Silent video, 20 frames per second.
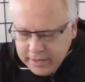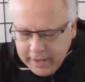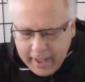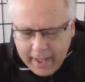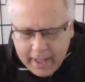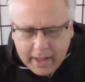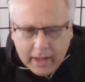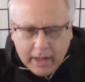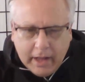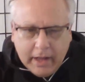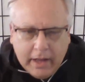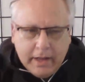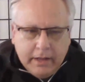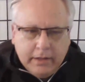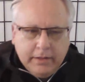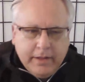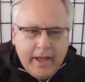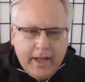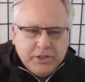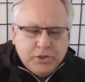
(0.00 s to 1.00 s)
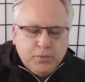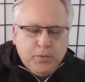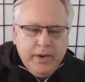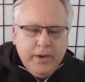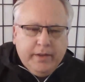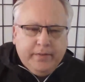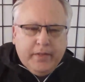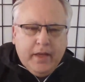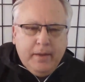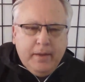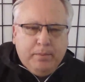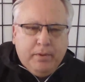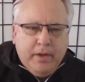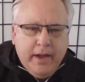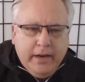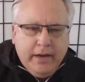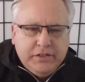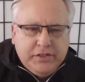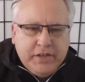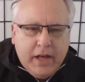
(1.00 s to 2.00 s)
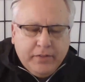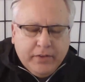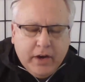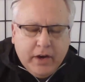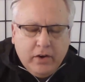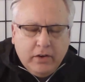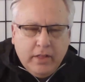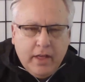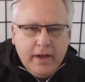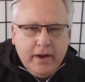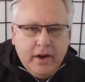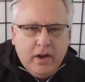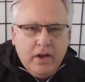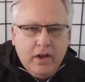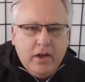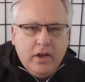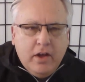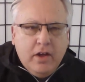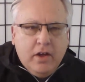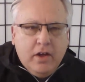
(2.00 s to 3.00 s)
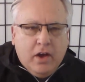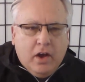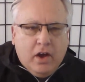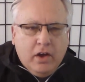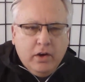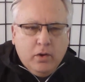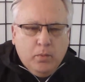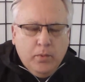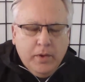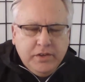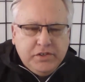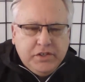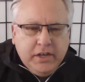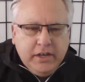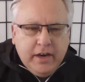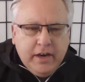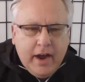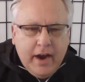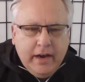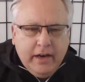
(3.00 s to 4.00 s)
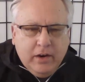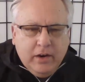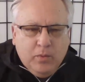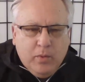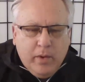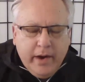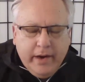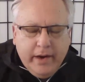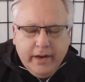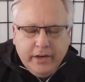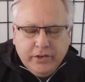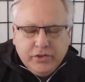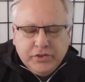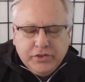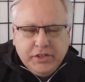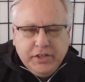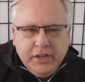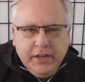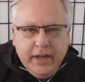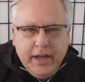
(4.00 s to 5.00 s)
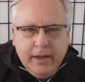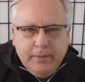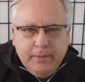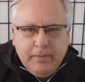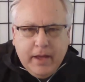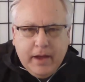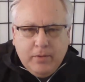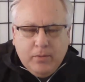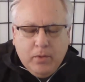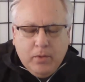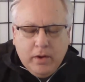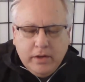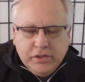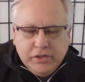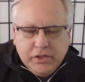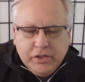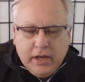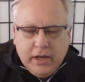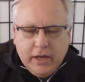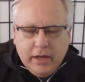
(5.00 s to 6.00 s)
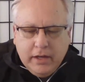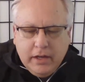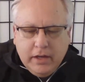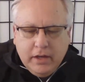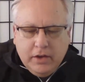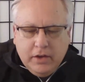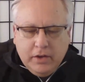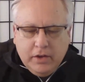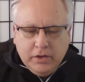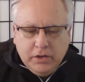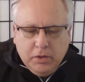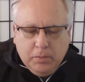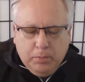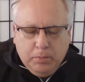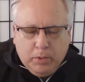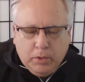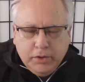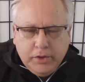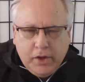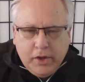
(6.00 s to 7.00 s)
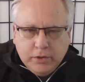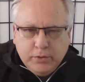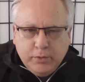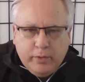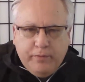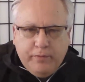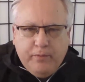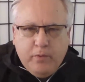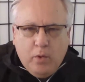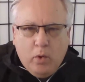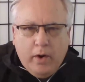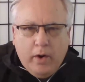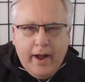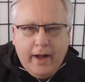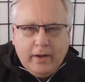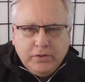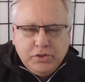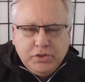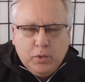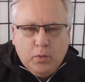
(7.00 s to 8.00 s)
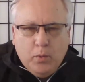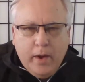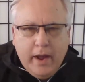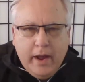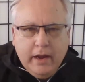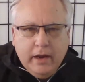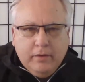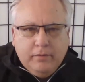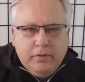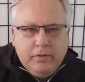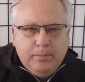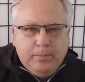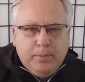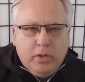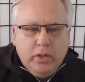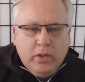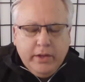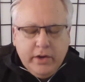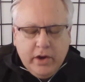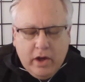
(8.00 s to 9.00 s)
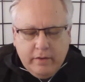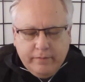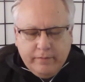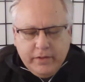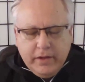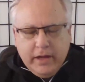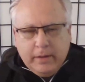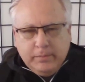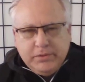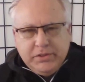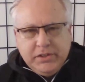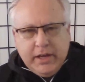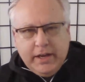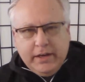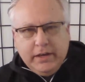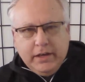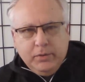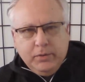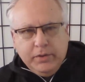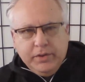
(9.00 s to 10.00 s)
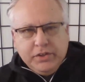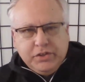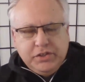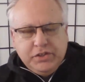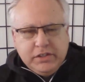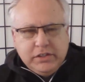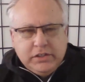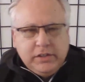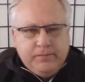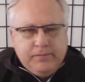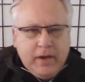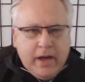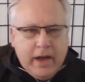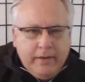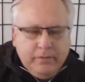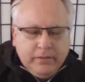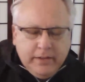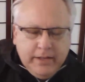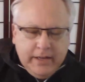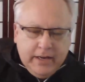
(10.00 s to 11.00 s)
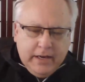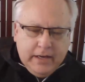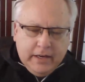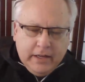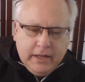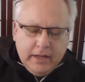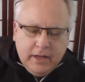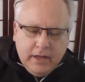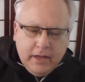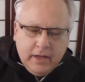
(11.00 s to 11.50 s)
Yeah, last week they played South Carolina on a Wednesday night, and what an interesting game that was. The Bulldogs were four outs away from pulling off the upset with a 6-5 lead